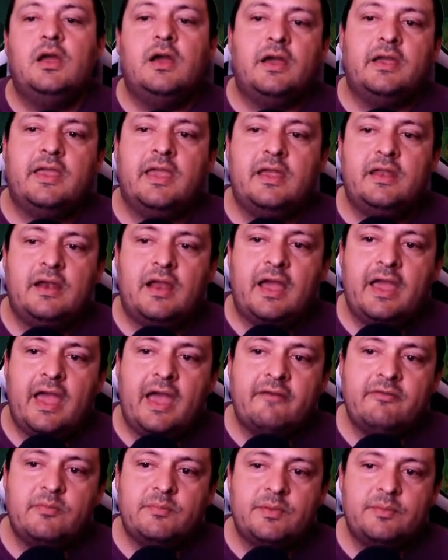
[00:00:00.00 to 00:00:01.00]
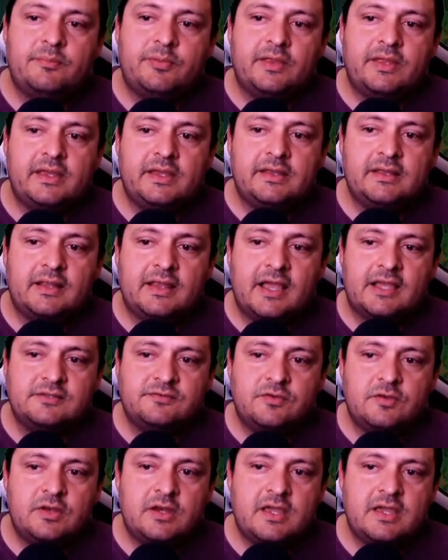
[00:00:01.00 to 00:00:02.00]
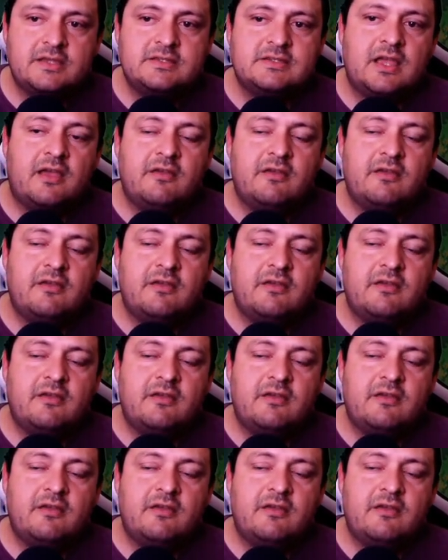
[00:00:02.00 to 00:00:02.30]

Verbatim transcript: Again, I haven't been playing the last few days.